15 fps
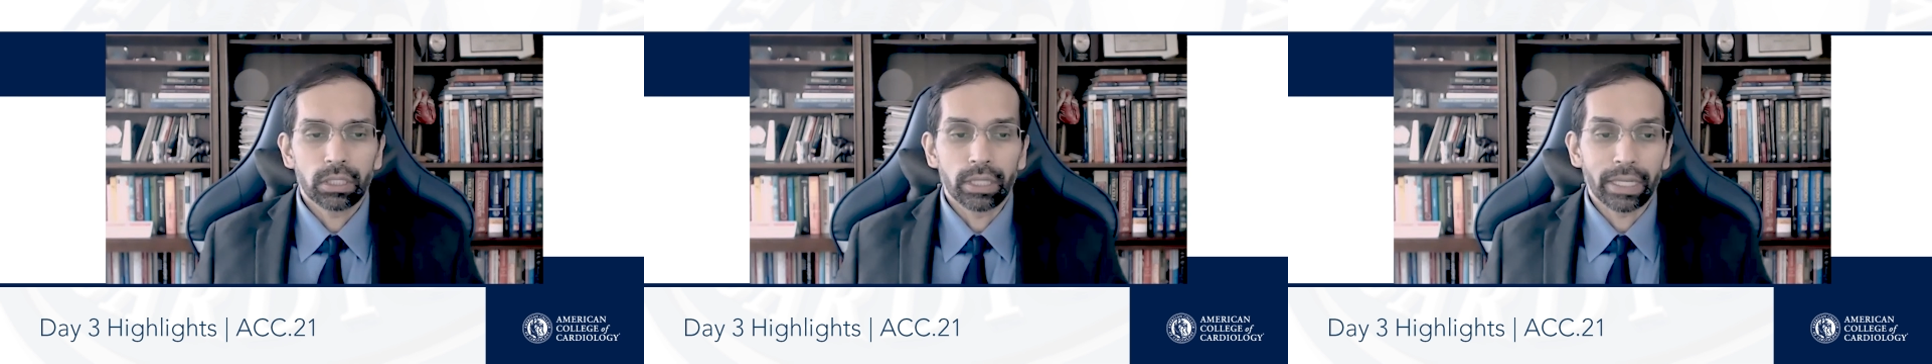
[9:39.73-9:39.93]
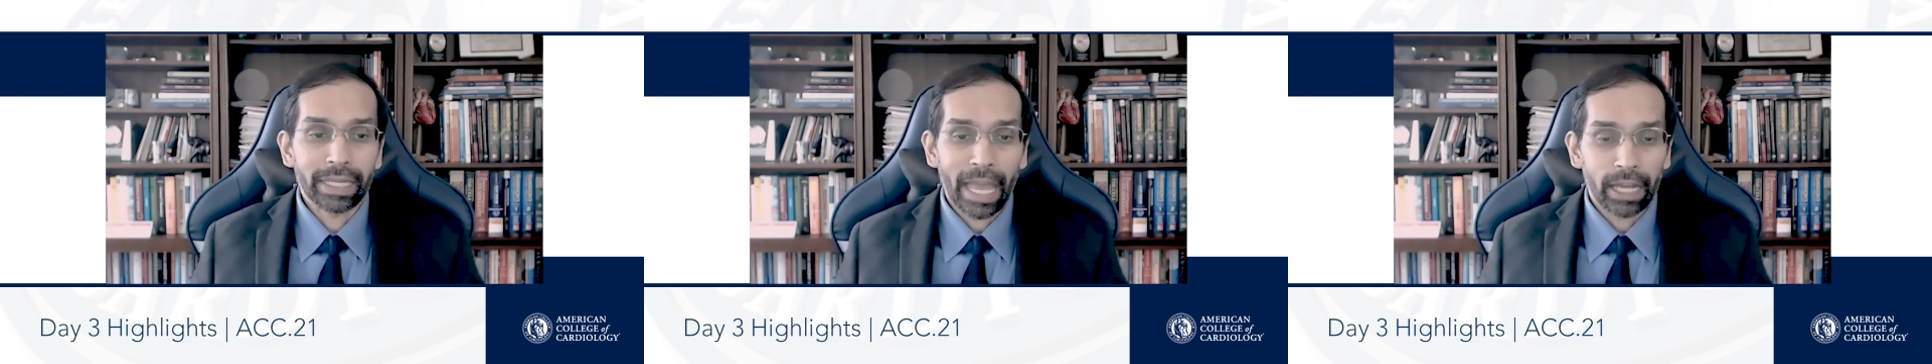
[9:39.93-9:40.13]

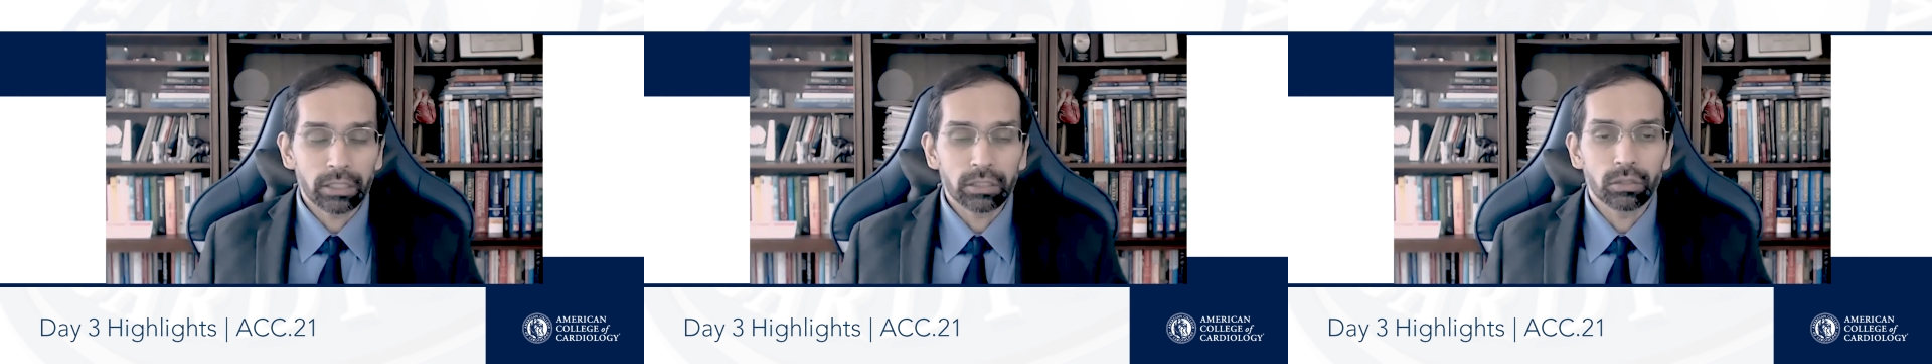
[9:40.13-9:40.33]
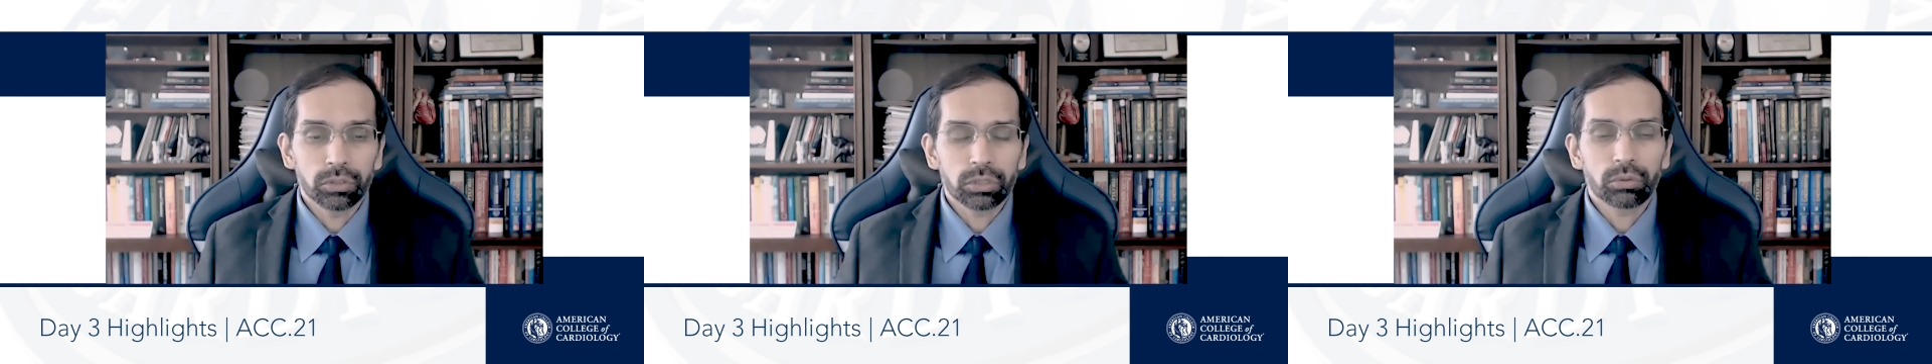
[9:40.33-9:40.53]
The
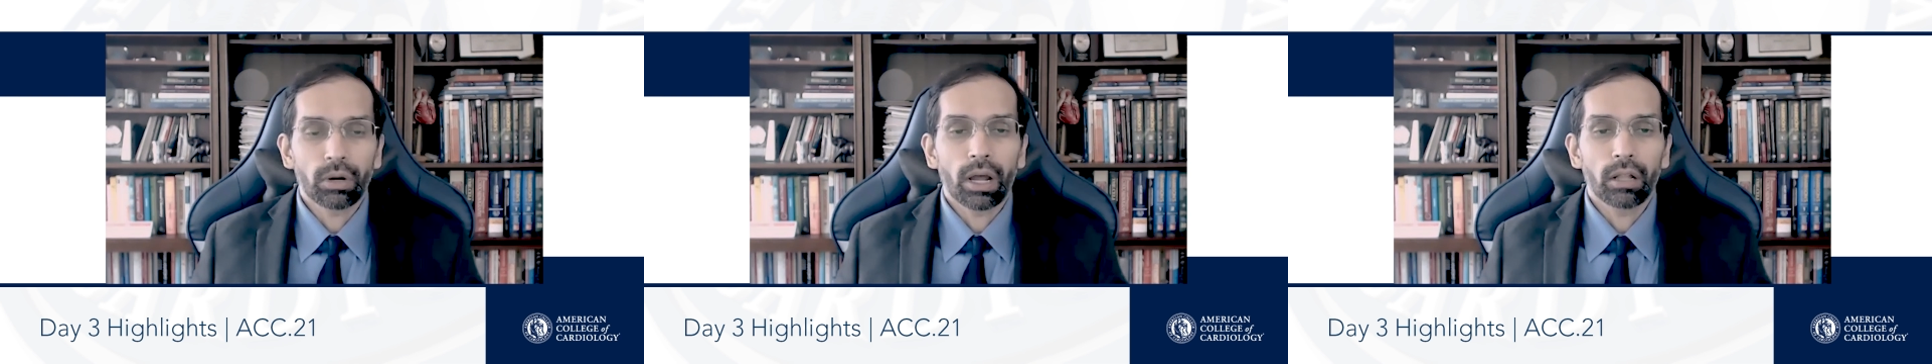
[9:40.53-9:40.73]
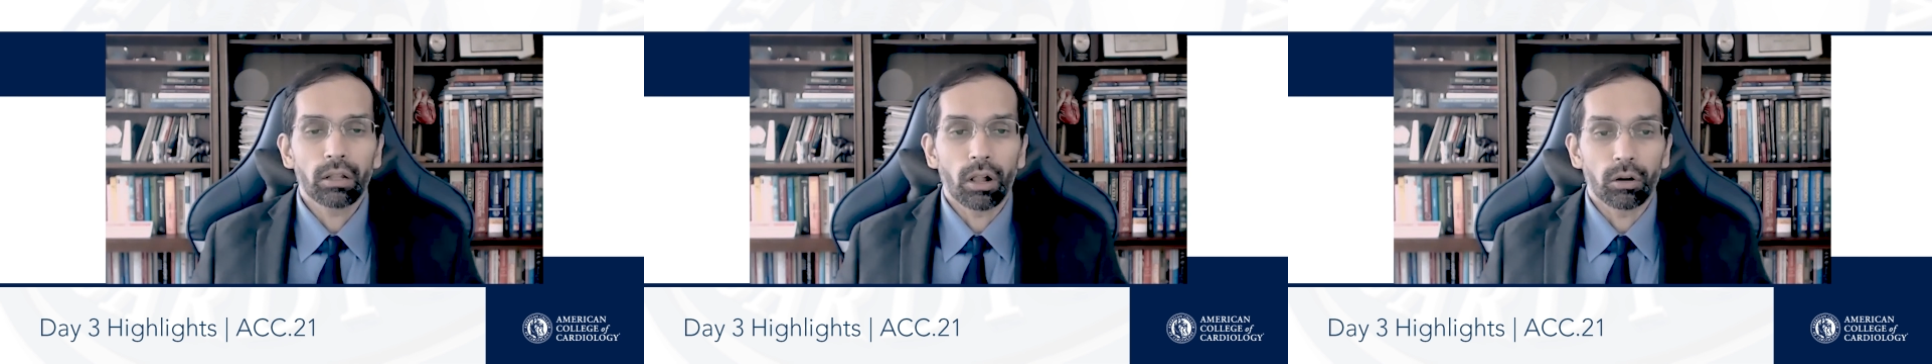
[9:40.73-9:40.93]
CANTOS
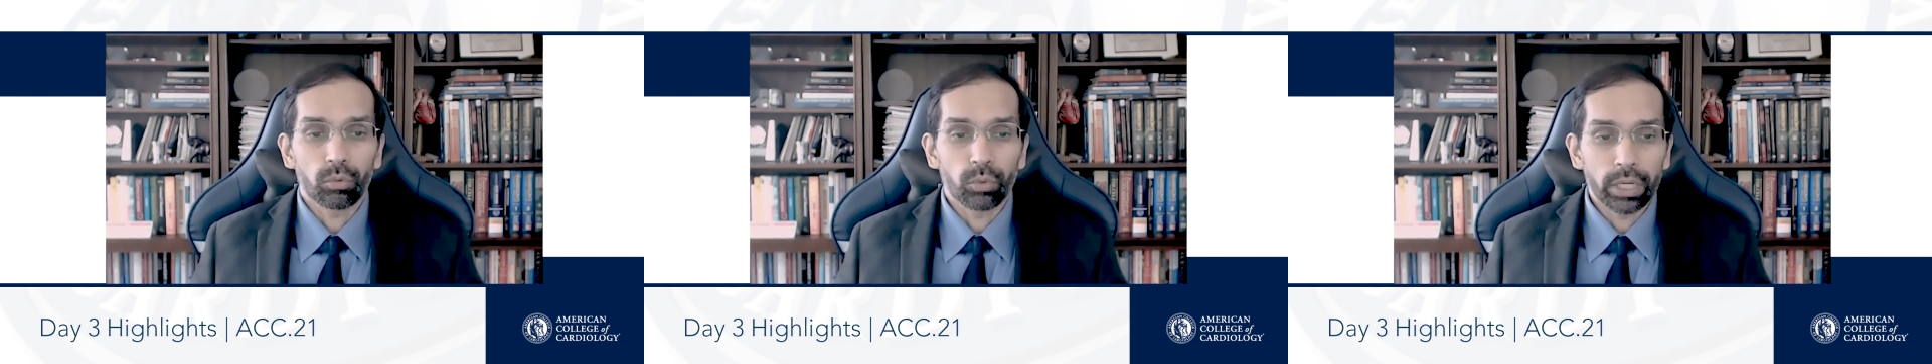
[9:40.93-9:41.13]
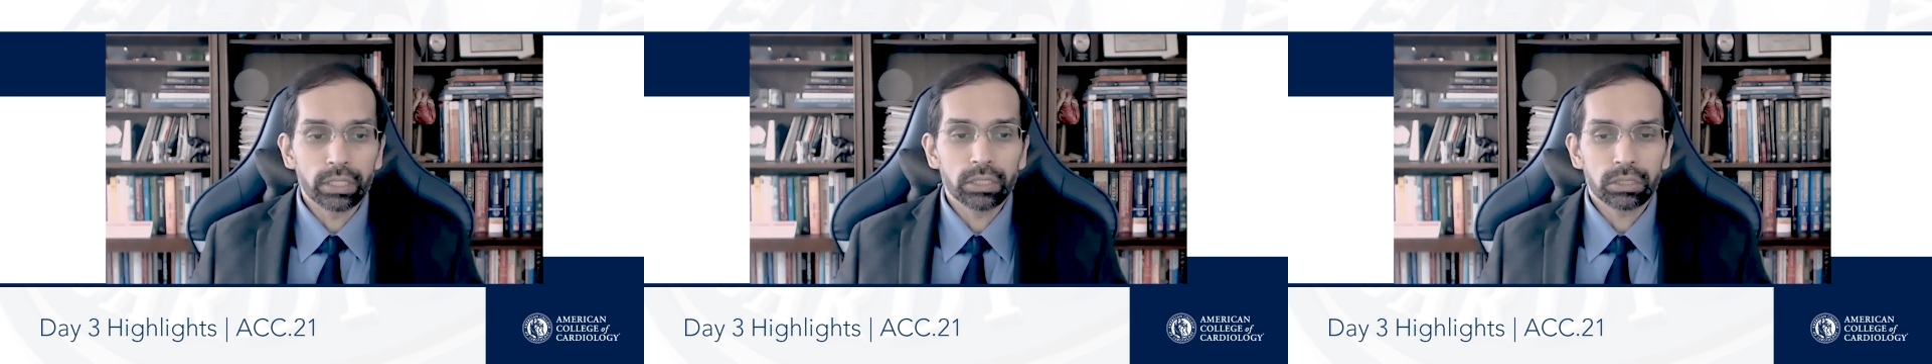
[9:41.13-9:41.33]
trial
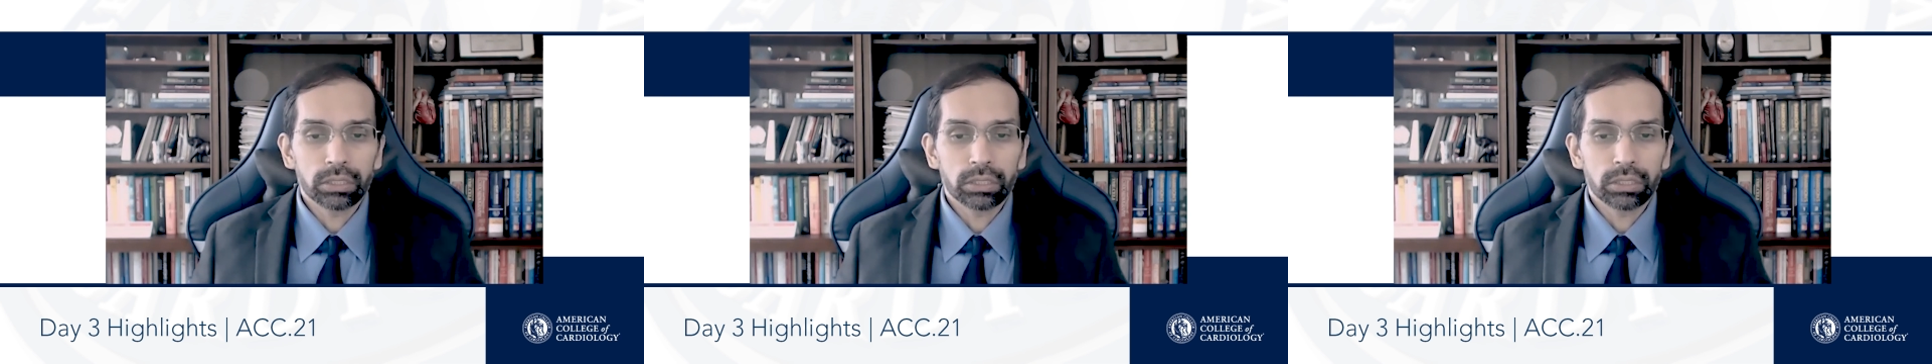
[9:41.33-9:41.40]
already